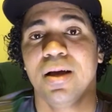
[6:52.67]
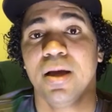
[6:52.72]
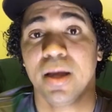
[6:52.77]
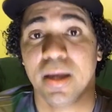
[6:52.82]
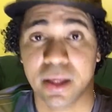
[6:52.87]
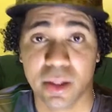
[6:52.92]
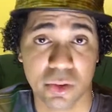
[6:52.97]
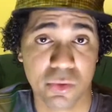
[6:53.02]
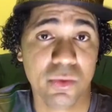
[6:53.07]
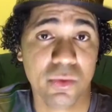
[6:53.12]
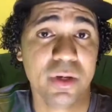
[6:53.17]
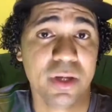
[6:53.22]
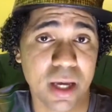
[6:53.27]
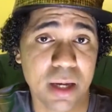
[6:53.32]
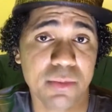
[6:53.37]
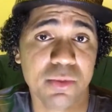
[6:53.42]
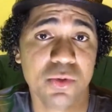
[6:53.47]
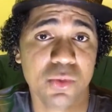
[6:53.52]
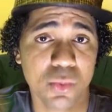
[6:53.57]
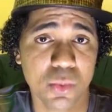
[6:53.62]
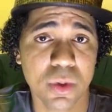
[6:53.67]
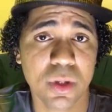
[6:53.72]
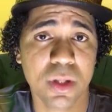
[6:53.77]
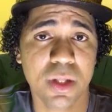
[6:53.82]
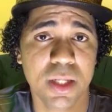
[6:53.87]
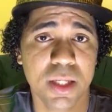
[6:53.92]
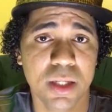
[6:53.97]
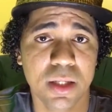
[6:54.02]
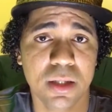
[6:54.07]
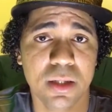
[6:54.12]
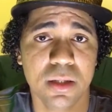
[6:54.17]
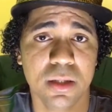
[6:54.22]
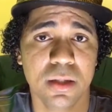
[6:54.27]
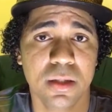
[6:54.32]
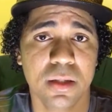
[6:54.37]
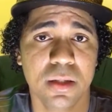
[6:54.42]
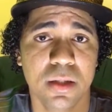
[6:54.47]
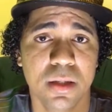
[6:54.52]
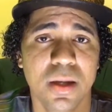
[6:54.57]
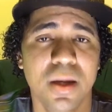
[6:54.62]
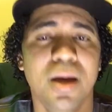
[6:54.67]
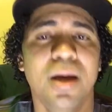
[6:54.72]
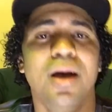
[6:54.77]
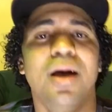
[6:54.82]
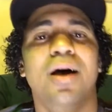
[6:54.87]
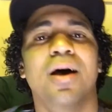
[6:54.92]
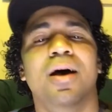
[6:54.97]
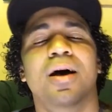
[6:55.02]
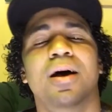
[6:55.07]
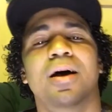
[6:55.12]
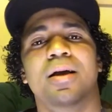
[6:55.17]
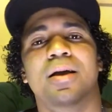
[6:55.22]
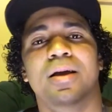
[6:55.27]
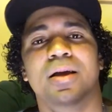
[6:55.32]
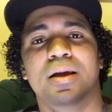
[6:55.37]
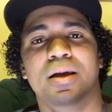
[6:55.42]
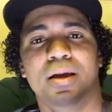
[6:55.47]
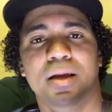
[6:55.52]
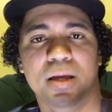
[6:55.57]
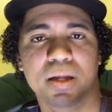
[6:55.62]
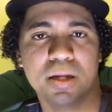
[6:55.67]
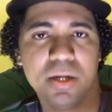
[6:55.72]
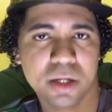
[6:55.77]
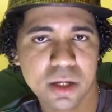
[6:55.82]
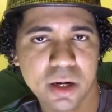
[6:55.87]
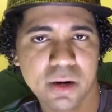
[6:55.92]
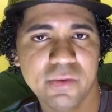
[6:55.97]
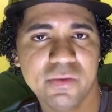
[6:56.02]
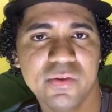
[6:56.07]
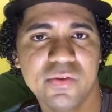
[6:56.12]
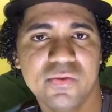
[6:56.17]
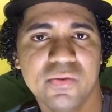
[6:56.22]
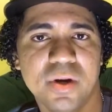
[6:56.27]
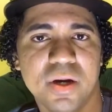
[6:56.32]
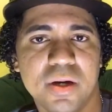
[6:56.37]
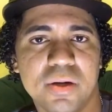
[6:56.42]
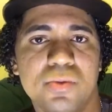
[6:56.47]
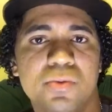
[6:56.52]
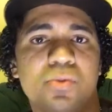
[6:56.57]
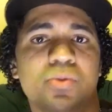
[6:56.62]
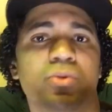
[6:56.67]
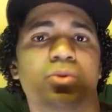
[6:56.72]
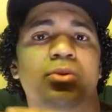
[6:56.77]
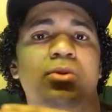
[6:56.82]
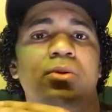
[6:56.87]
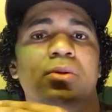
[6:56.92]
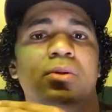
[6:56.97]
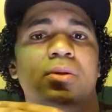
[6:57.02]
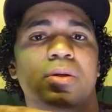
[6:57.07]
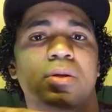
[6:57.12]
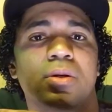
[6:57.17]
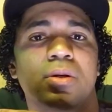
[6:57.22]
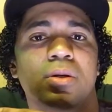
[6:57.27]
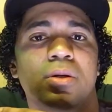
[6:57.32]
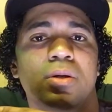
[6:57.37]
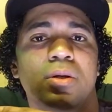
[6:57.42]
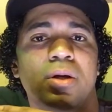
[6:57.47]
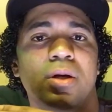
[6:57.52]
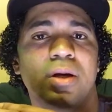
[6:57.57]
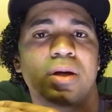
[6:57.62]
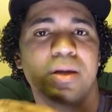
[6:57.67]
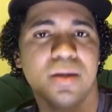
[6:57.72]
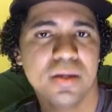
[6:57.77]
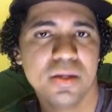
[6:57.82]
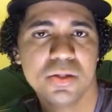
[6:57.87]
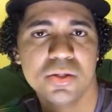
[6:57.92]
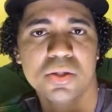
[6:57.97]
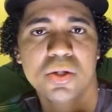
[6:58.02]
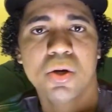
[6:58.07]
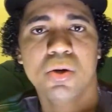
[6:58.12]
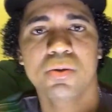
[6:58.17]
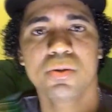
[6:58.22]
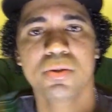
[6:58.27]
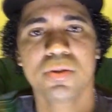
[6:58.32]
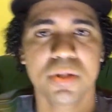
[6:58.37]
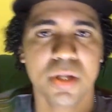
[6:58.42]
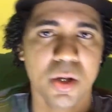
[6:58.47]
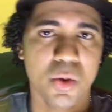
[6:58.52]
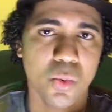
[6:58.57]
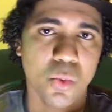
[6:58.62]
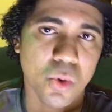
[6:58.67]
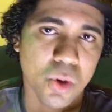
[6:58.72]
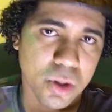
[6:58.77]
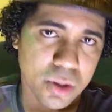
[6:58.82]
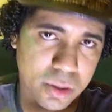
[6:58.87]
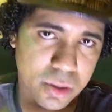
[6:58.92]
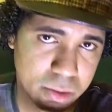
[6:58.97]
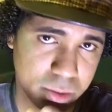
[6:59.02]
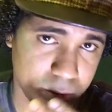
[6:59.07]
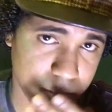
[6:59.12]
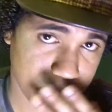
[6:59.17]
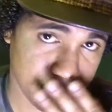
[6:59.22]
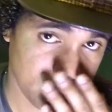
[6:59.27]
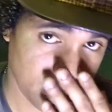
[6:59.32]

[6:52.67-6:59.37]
A 3-1 lead in the conference finals against Golden State Warriors.